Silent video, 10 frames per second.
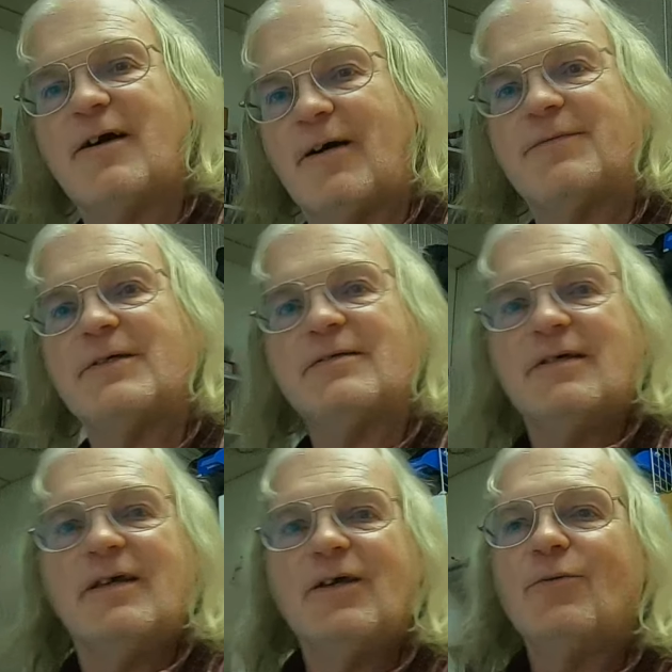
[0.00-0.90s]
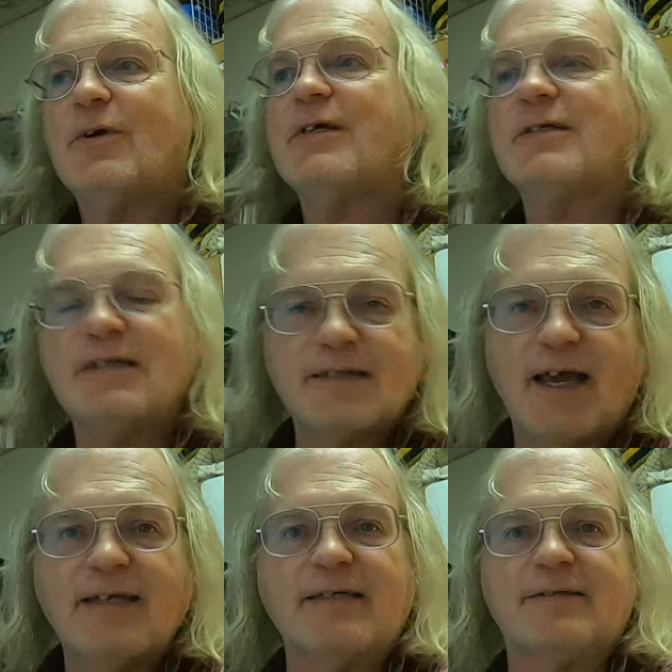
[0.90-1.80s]
office where you're
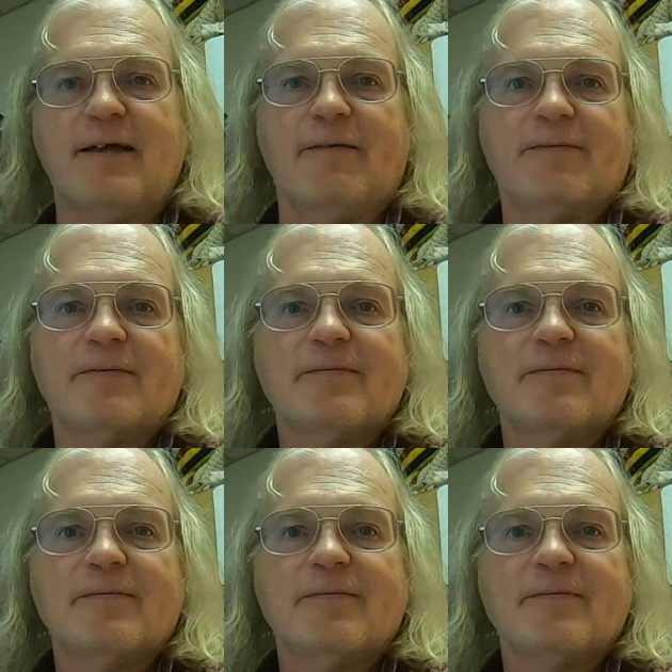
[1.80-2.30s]
designing stuff.